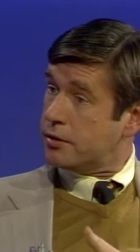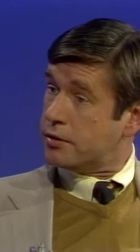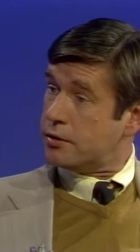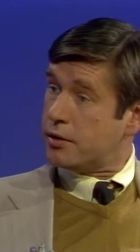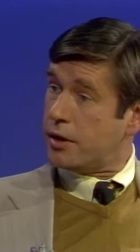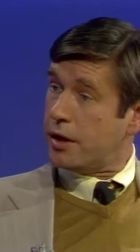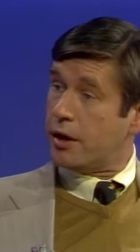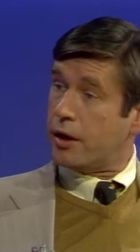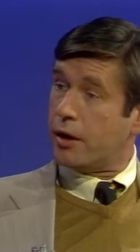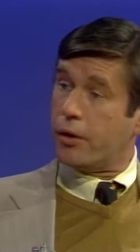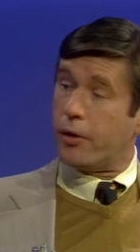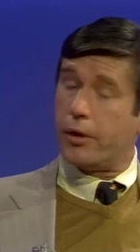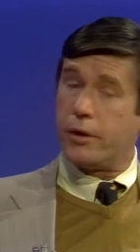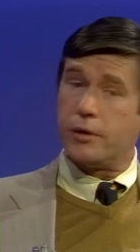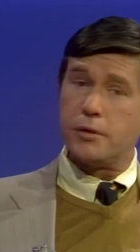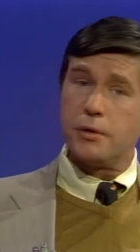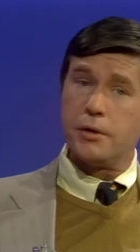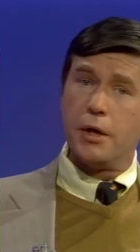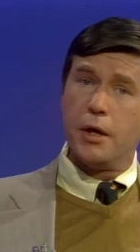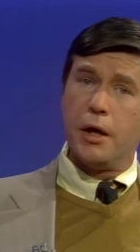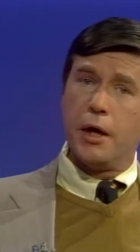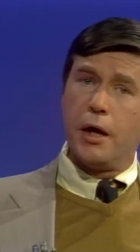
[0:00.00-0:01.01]
St.
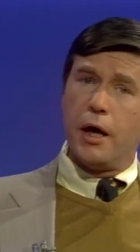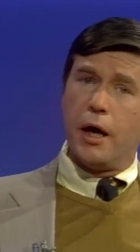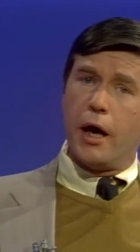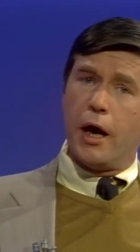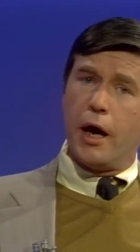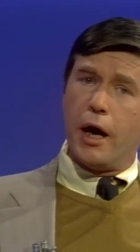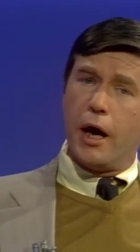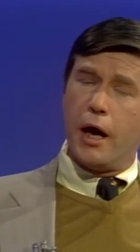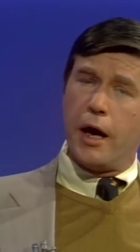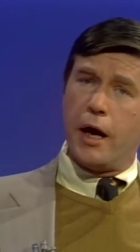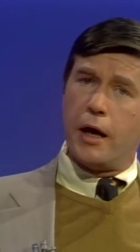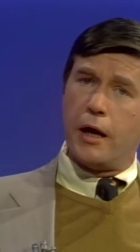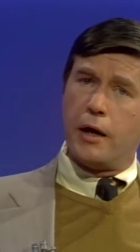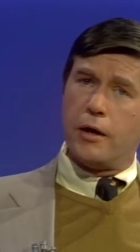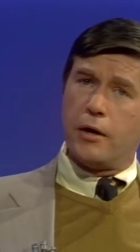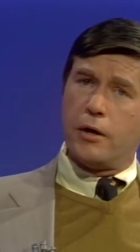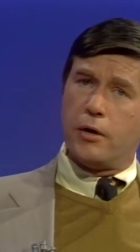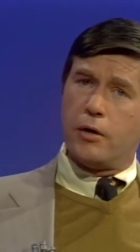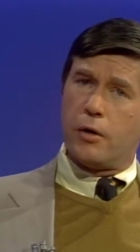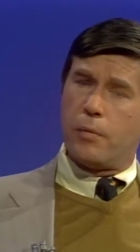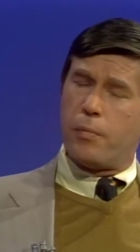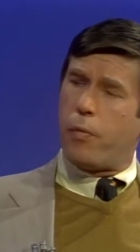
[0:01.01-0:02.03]
Louis. And
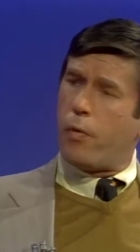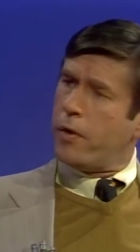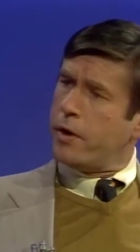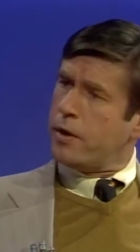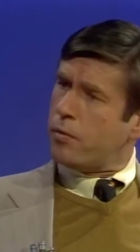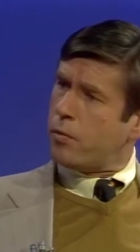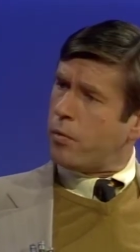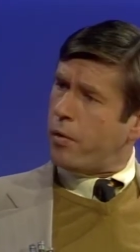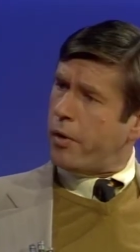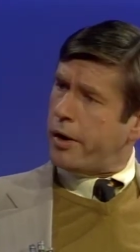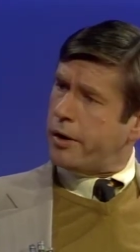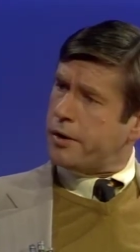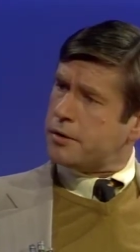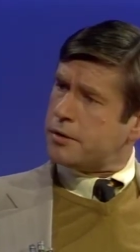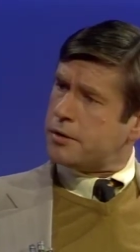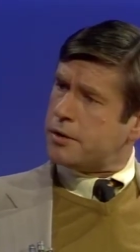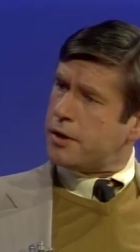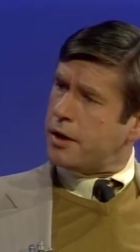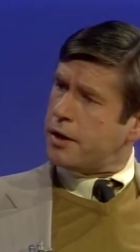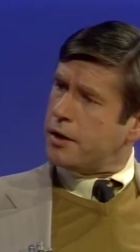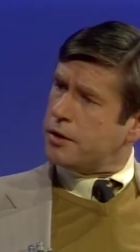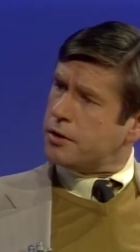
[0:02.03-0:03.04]
your point was
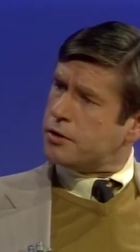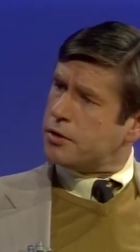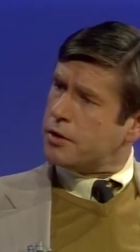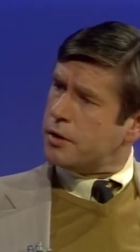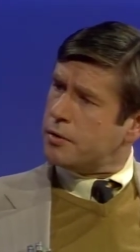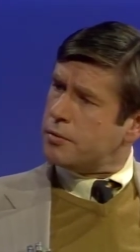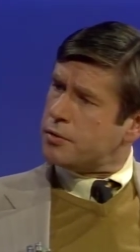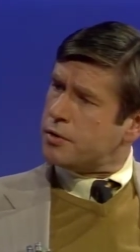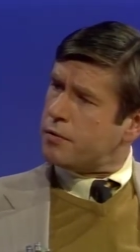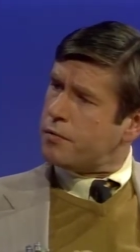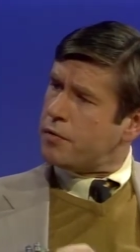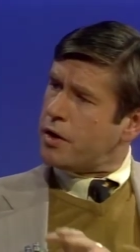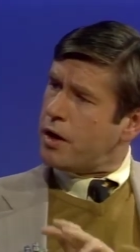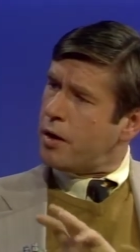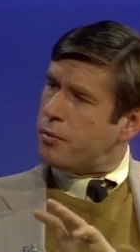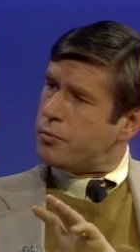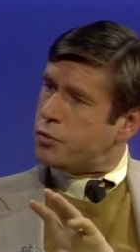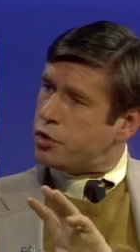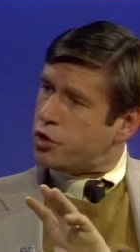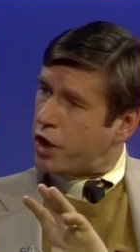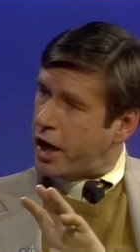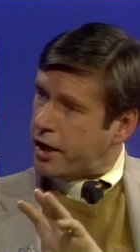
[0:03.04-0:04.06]
that in terms of the
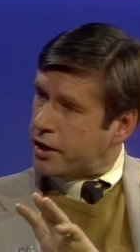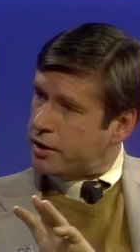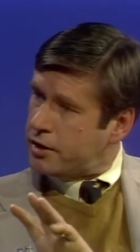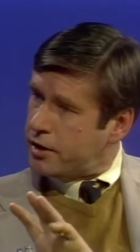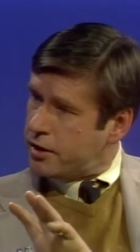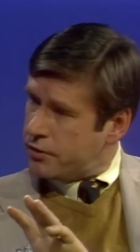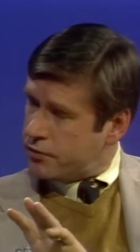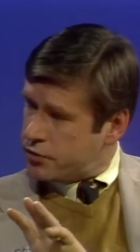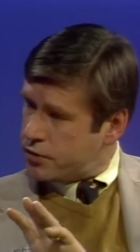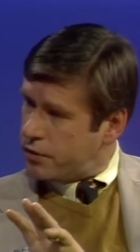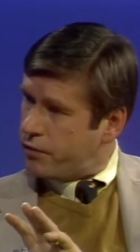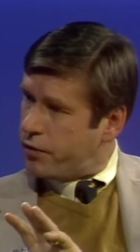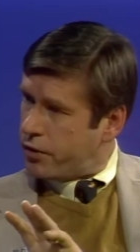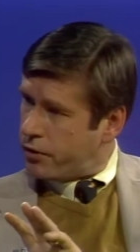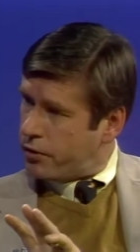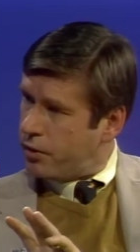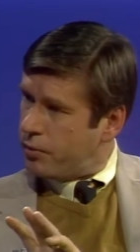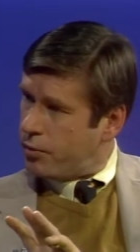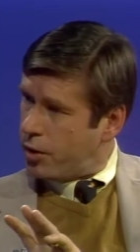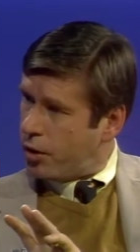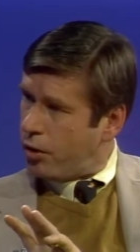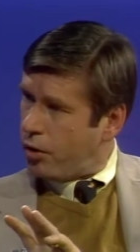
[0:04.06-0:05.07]
objectives of the
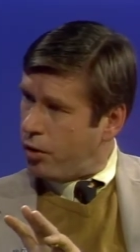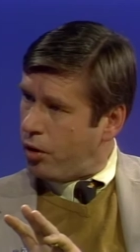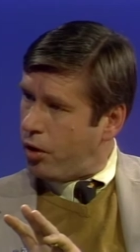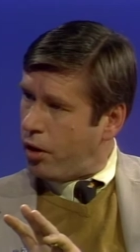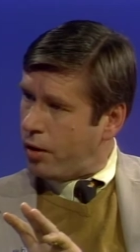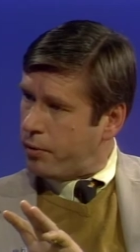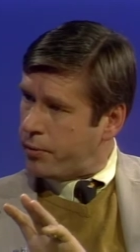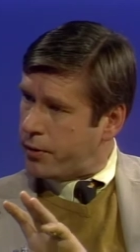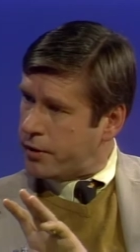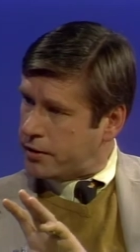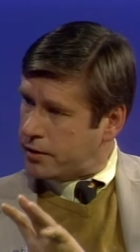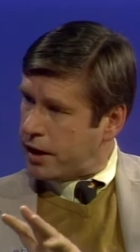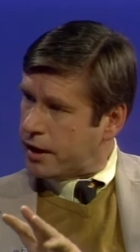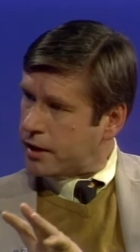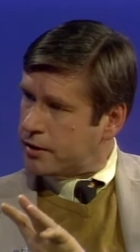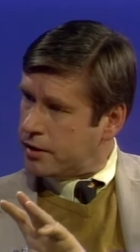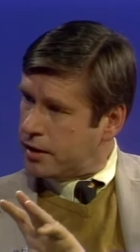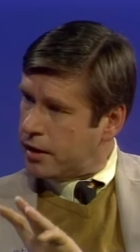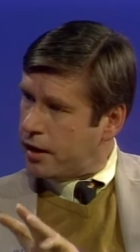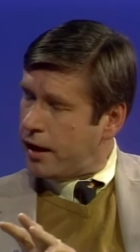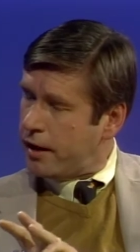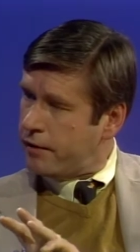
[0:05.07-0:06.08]
criminal law,
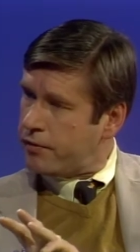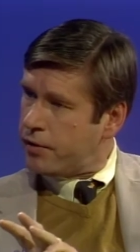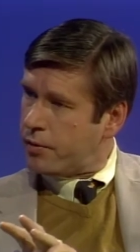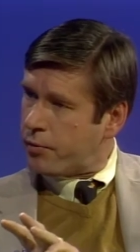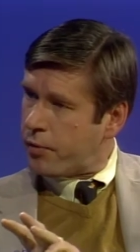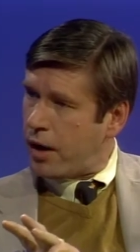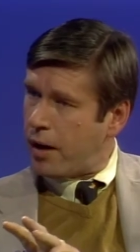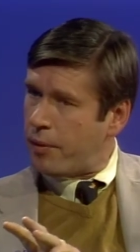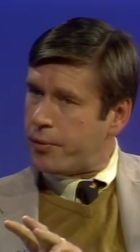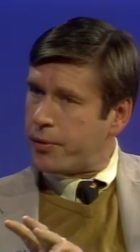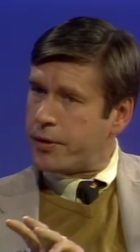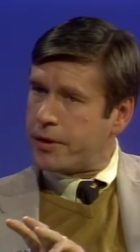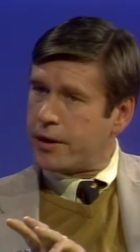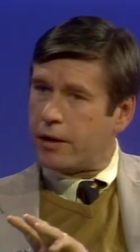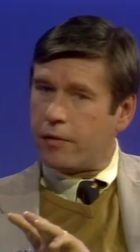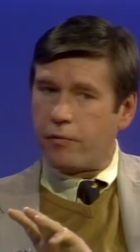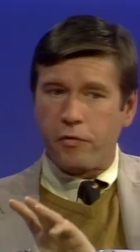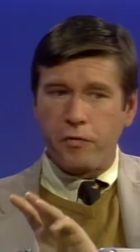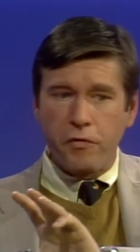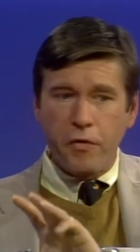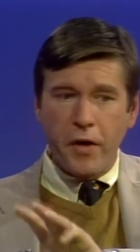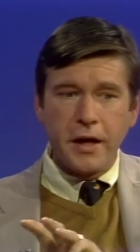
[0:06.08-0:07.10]
protecting life and property
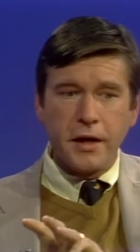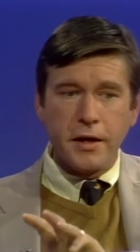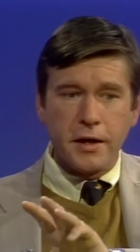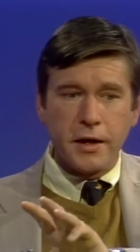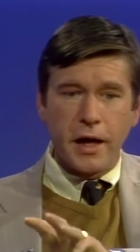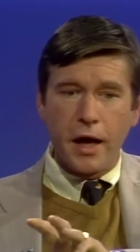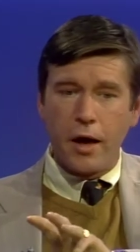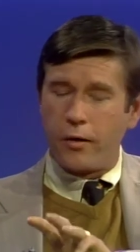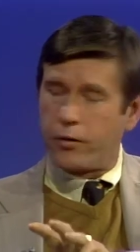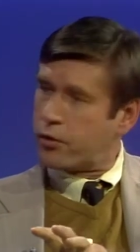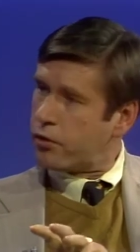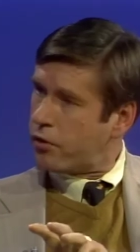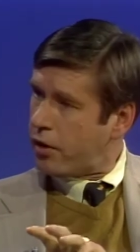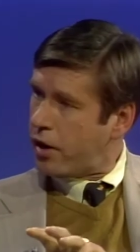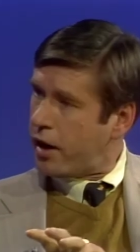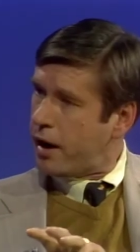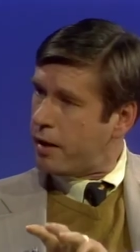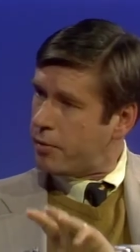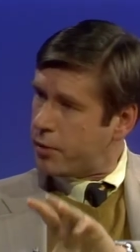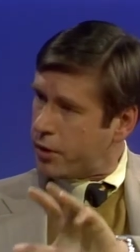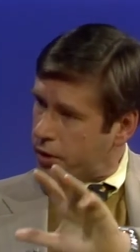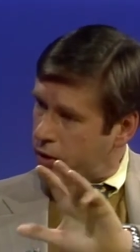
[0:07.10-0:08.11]
and finding out
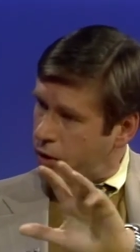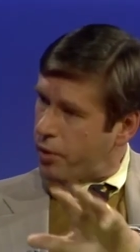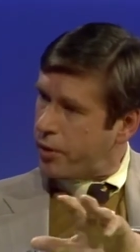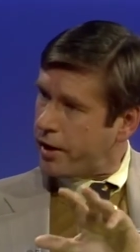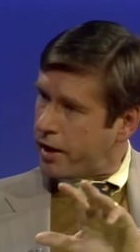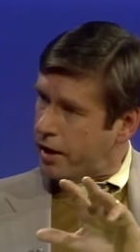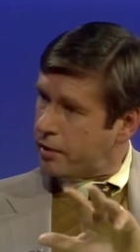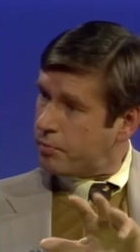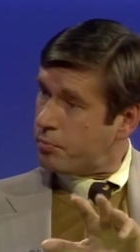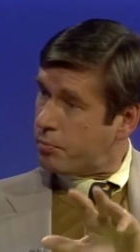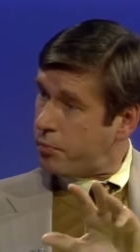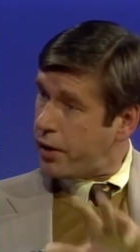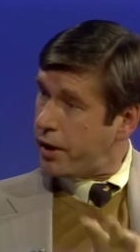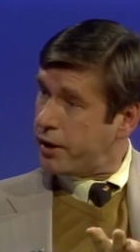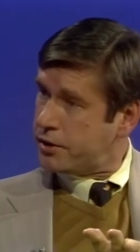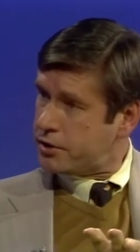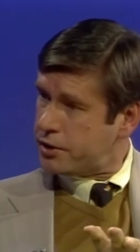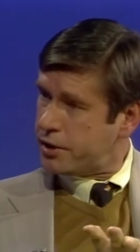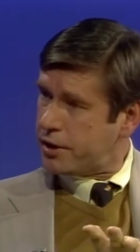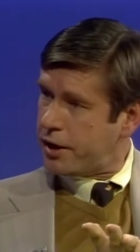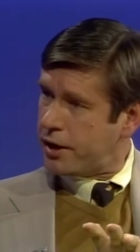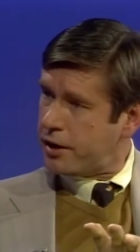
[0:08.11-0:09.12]
crime and going ahead and
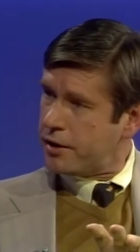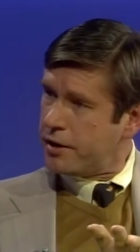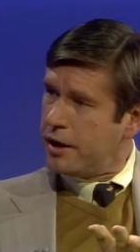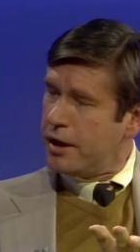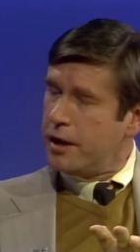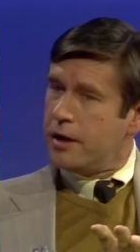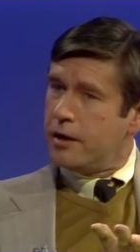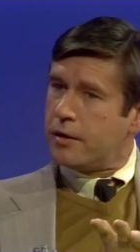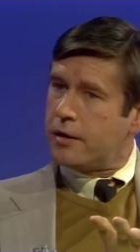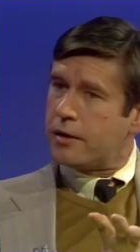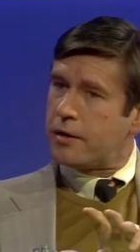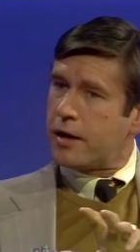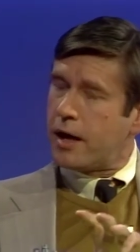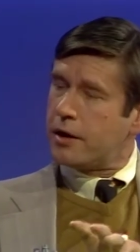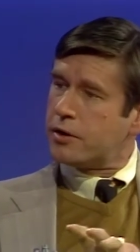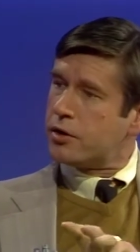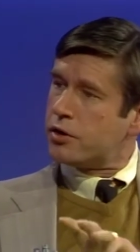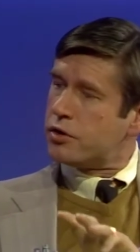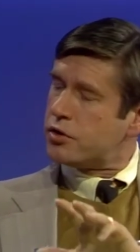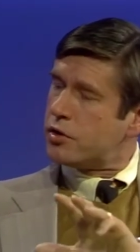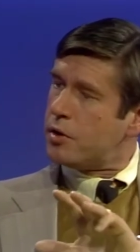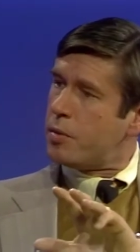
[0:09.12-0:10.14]
punishing it, that that
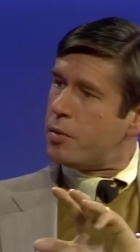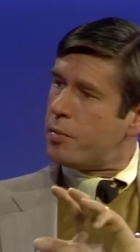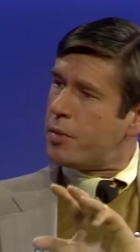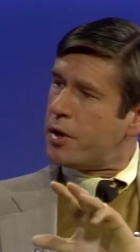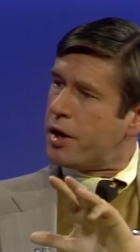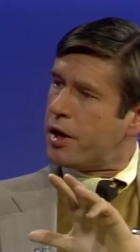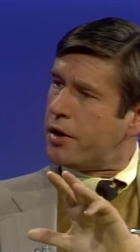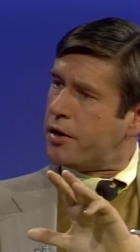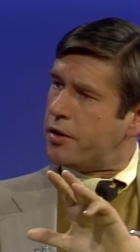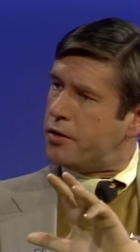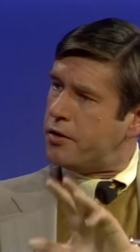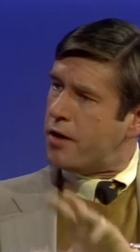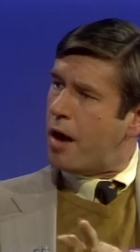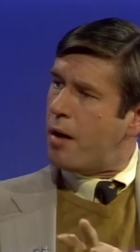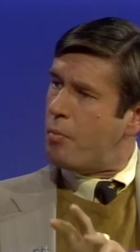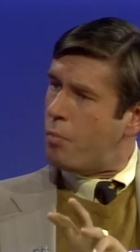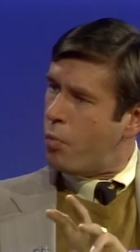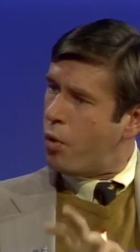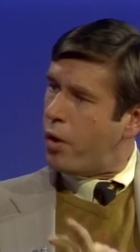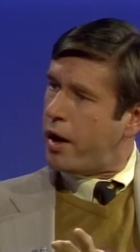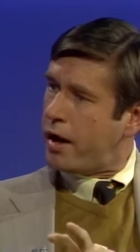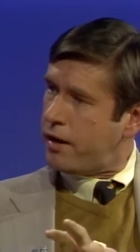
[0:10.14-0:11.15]
just seemed to be a
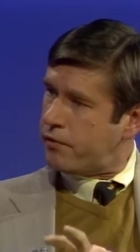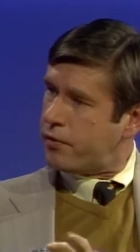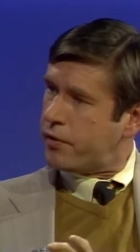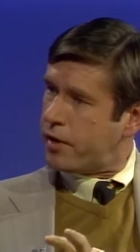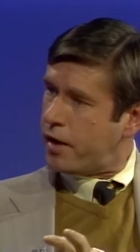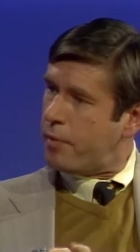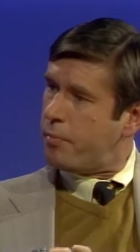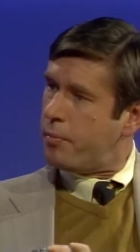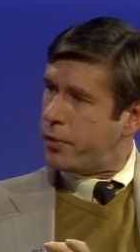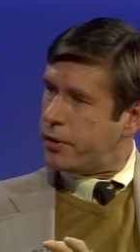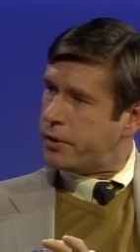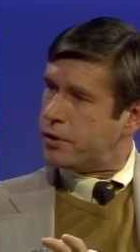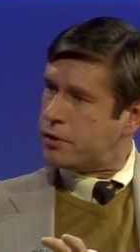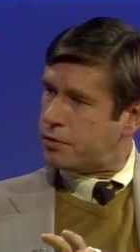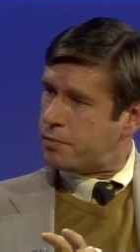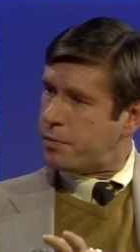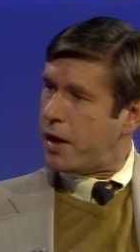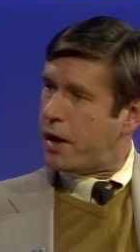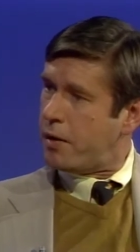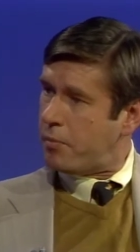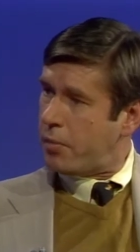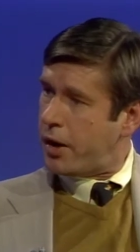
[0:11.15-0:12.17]
dumb way for government to
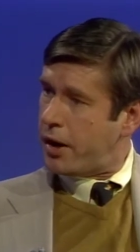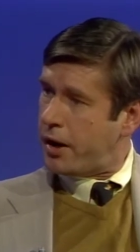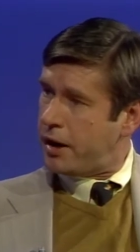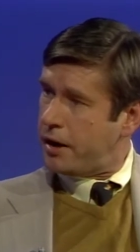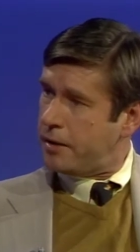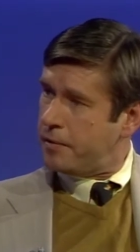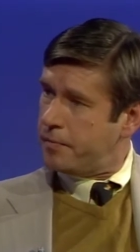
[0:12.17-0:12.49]
spend money.